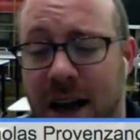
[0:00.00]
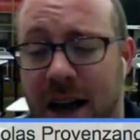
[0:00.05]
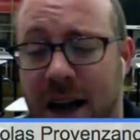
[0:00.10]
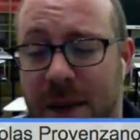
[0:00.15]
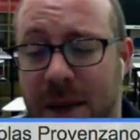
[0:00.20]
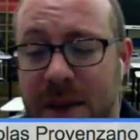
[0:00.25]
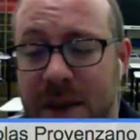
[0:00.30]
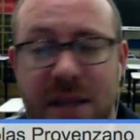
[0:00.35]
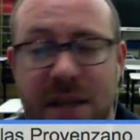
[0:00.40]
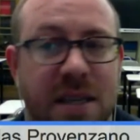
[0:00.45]

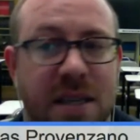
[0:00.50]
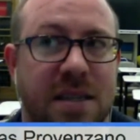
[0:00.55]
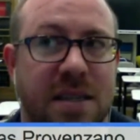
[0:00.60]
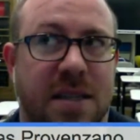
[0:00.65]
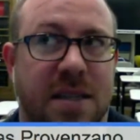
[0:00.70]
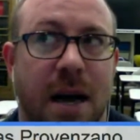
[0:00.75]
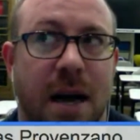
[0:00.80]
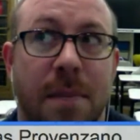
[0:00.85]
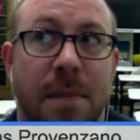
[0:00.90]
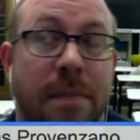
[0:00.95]
mean,
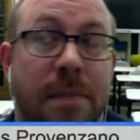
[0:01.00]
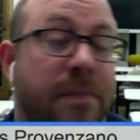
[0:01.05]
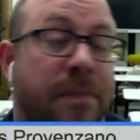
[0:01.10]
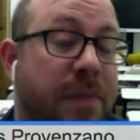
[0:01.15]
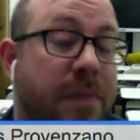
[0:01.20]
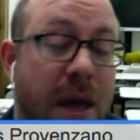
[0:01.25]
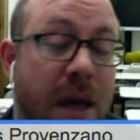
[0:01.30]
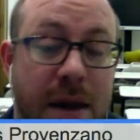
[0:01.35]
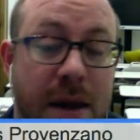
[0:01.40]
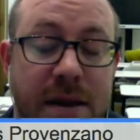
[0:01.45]
some
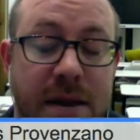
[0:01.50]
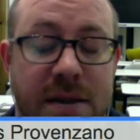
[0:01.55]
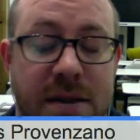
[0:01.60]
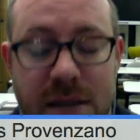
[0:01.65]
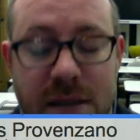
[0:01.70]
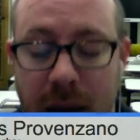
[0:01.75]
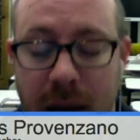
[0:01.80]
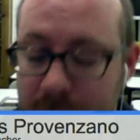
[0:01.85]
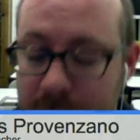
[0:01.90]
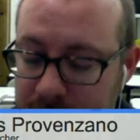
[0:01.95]

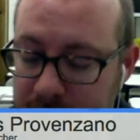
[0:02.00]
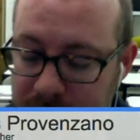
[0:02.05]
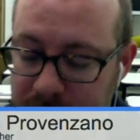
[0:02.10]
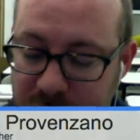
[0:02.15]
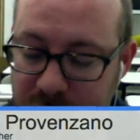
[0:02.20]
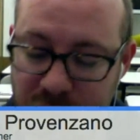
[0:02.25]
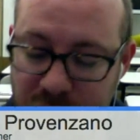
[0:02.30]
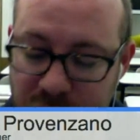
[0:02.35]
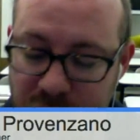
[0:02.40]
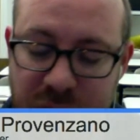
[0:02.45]

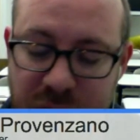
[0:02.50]
junior